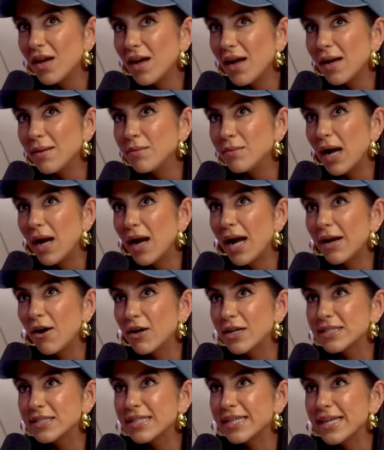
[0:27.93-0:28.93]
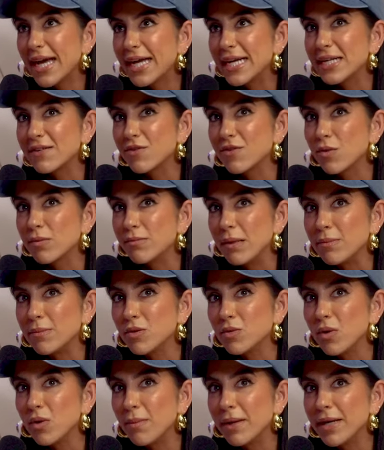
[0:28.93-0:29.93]
I'm, I honestly can't even
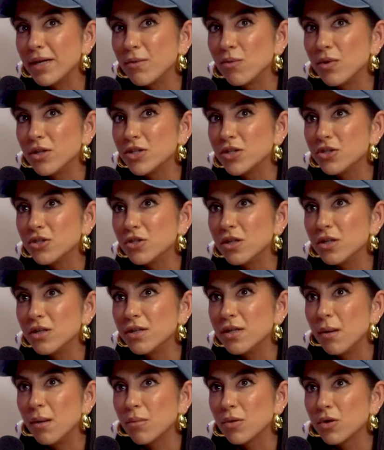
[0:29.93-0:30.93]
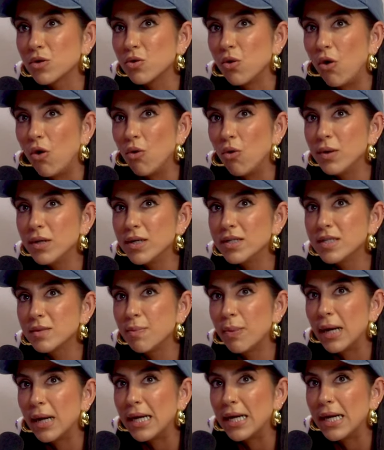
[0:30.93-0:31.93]
remember what my original number goal was,
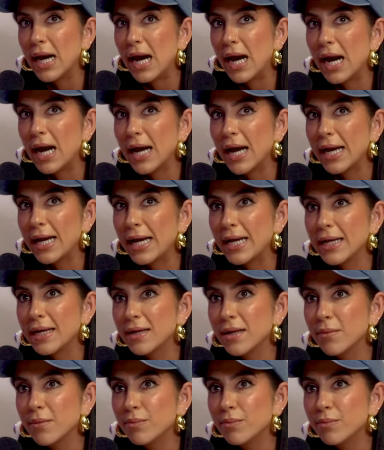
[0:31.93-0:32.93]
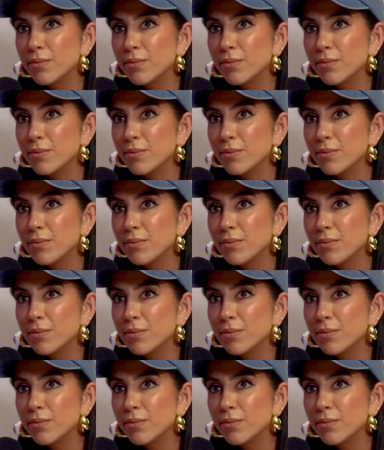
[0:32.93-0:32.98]
but I